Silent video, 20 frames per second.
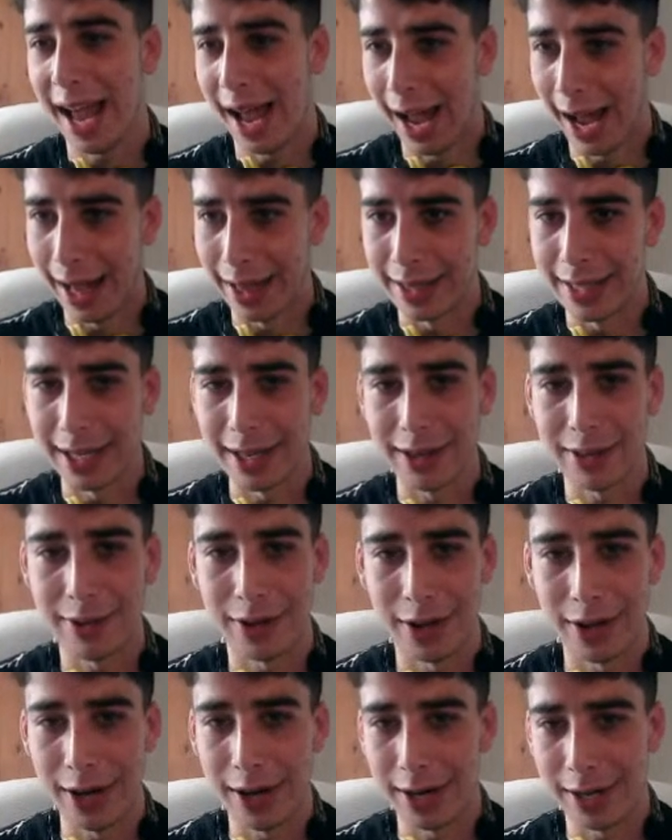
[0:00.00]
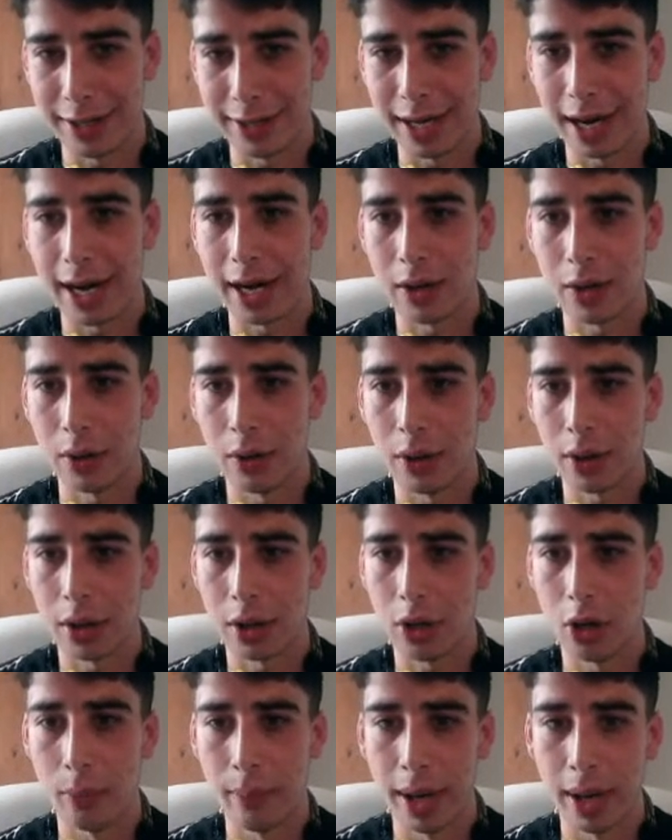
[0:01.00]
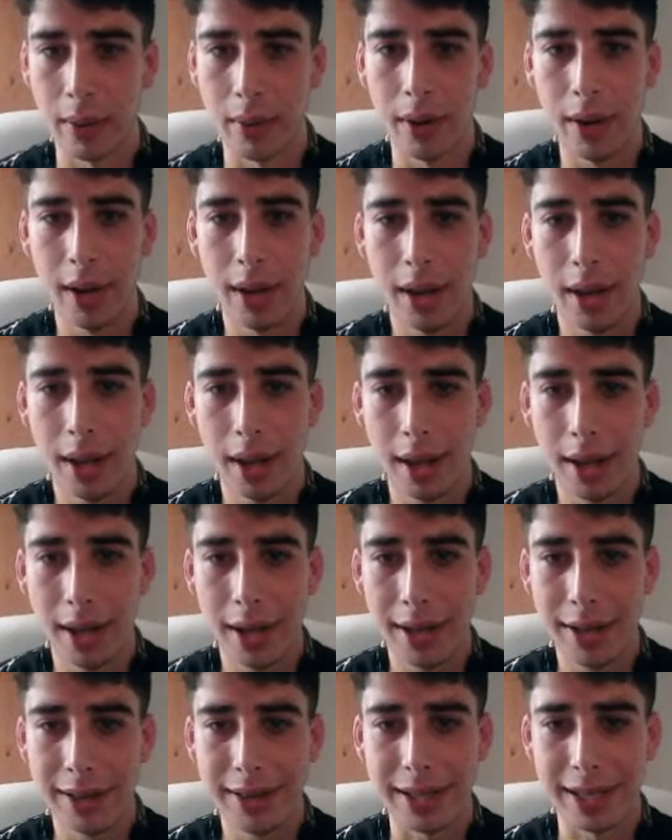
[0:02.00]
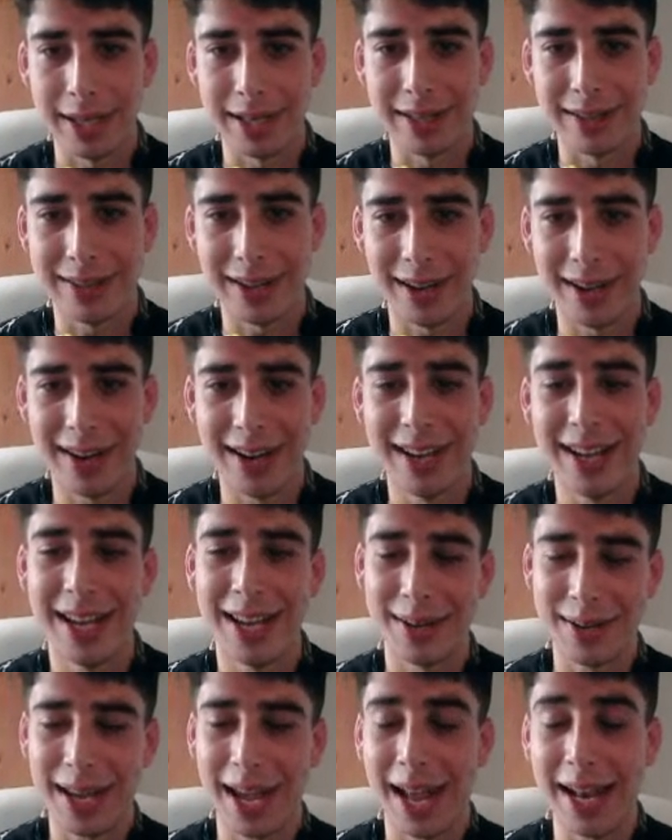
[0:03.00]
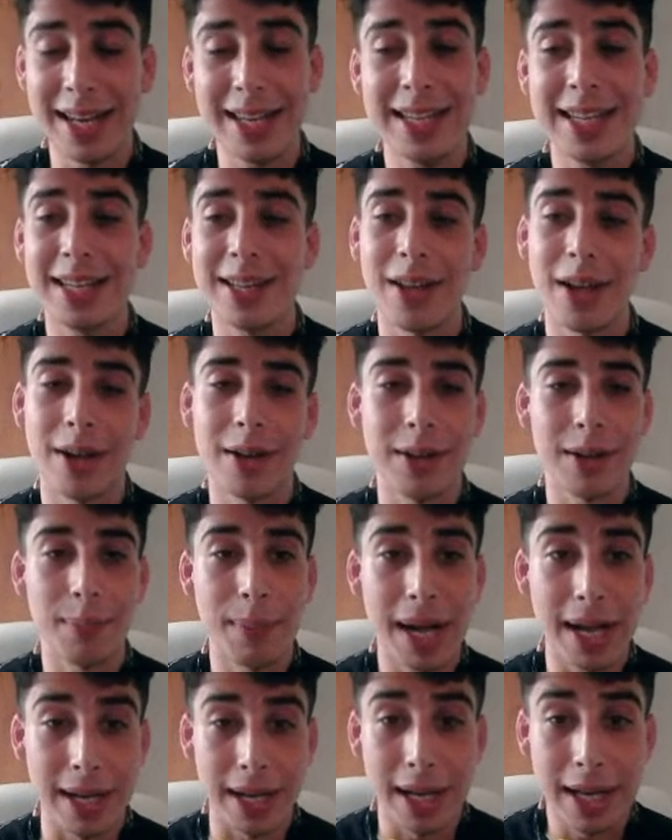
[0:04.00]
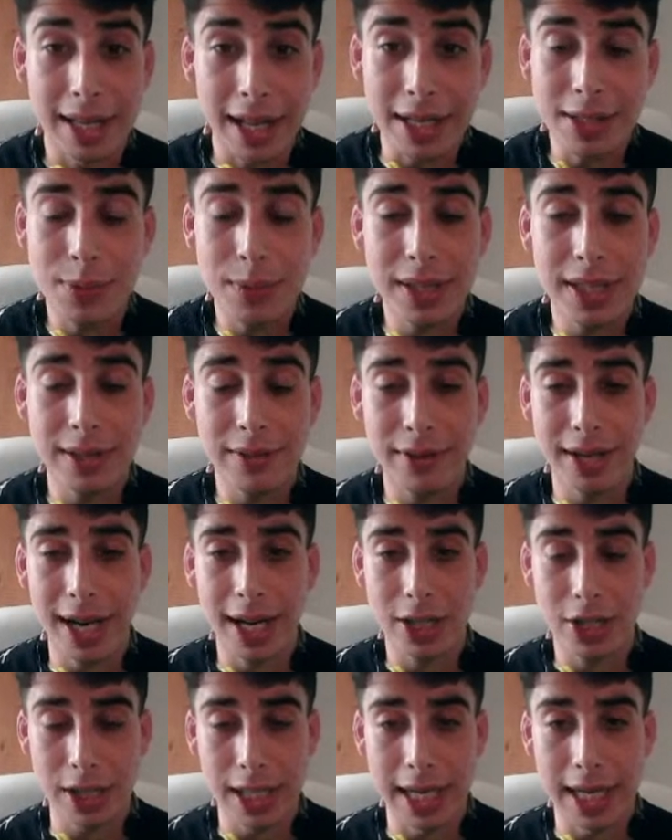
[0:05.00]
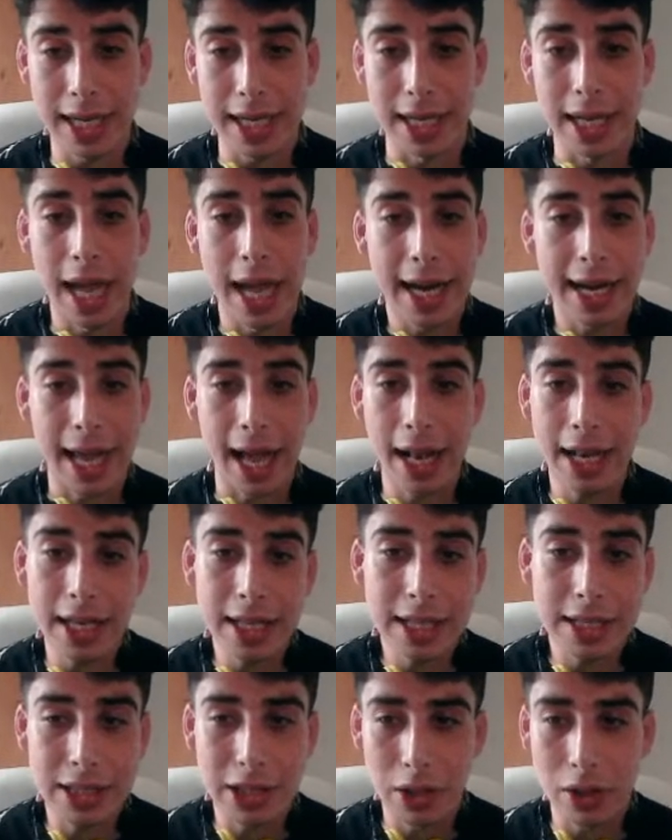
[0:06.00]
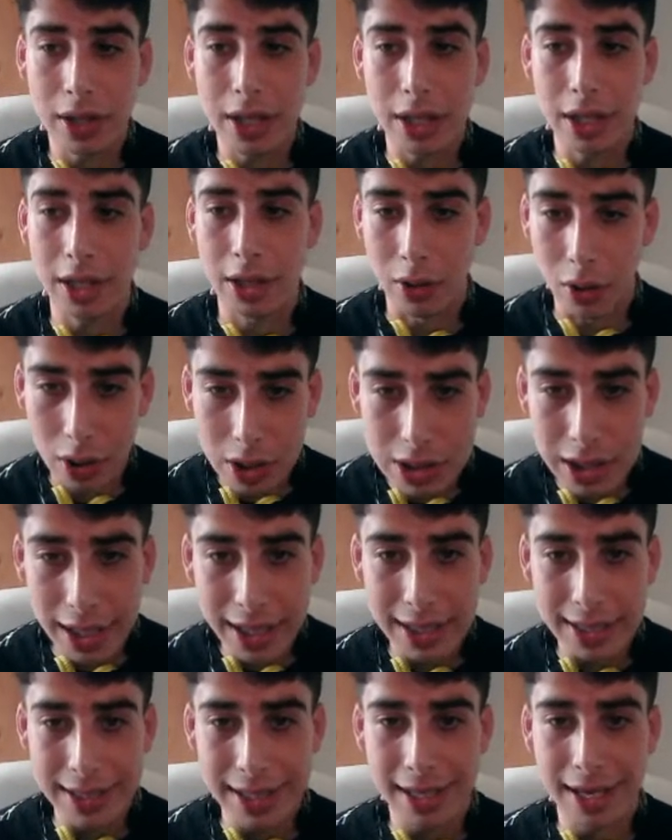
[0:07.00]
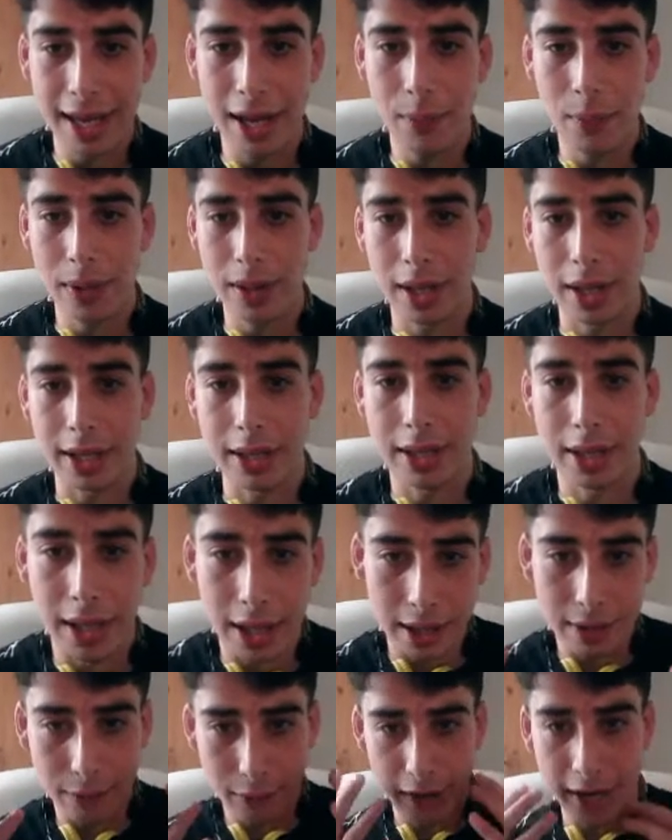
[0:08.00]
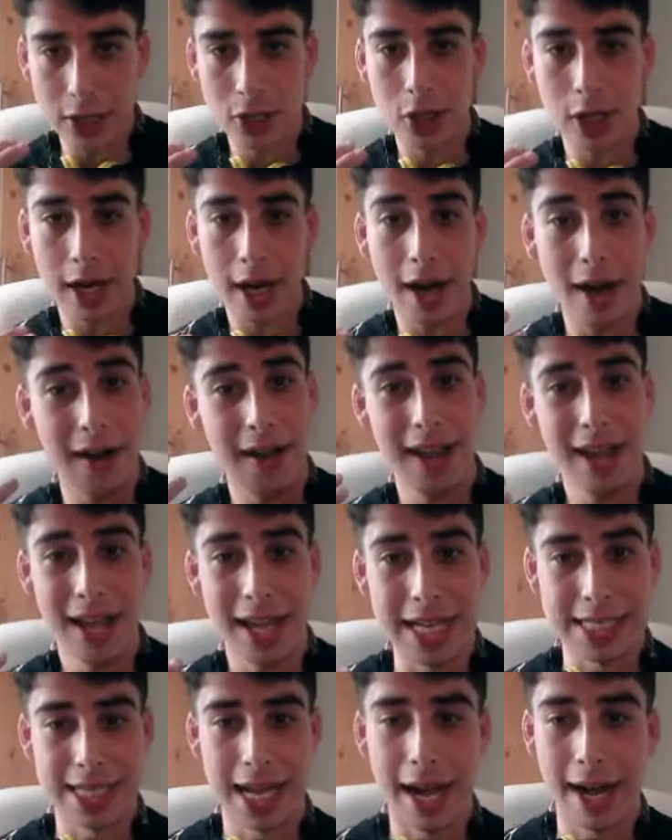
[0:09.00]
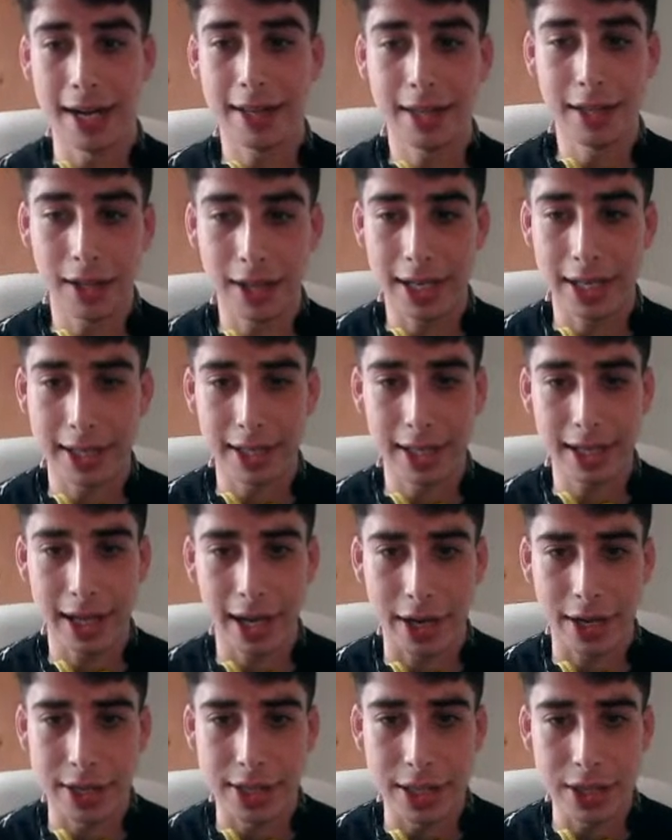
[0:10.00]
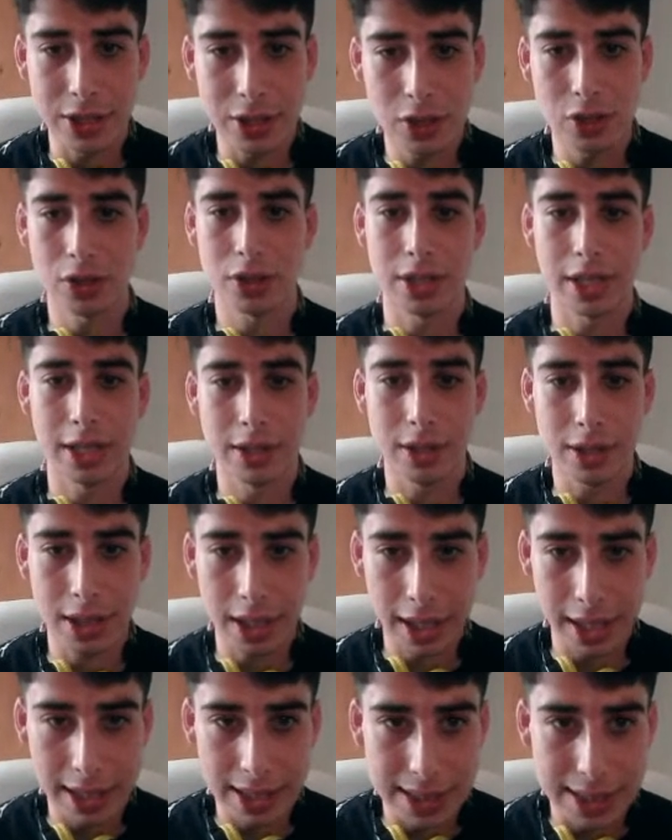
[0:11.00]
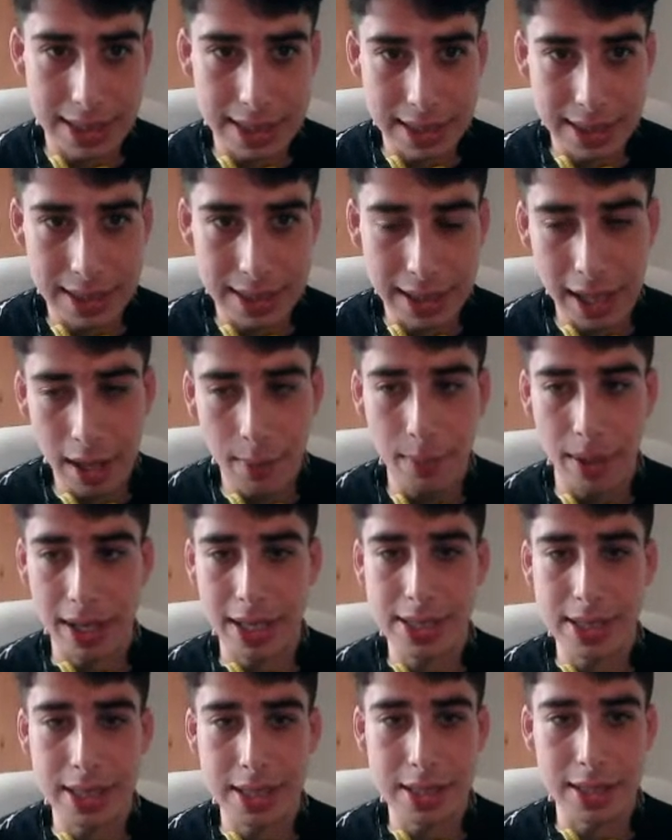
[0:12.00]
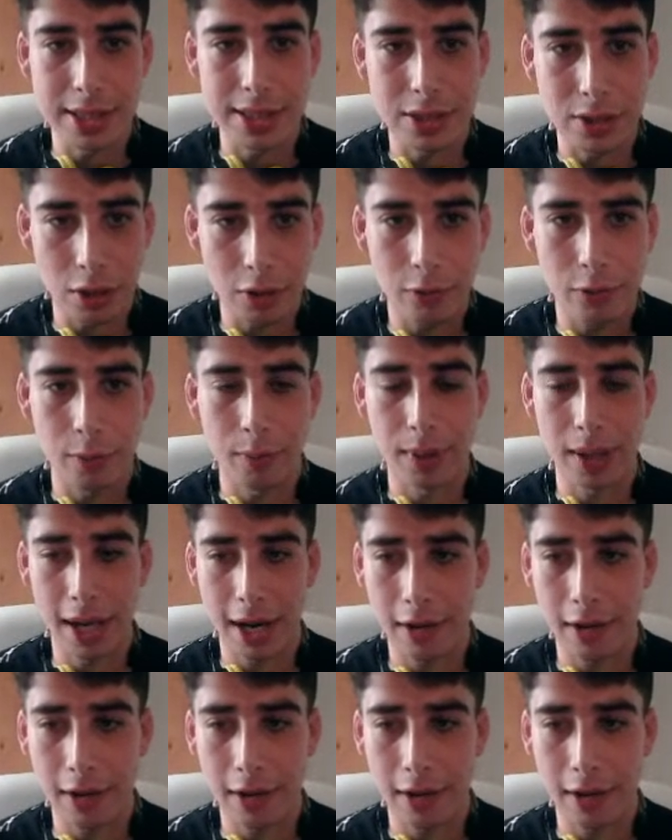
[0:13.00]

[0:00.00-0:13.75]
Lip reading: And the entire Dark Order come out. The entire Kenny. Man, that's what the reaction they need. Kenny looks like a dickhead with the facial hair. He's acting like a dickhead because he's just in his gimmick is he's an insufferable,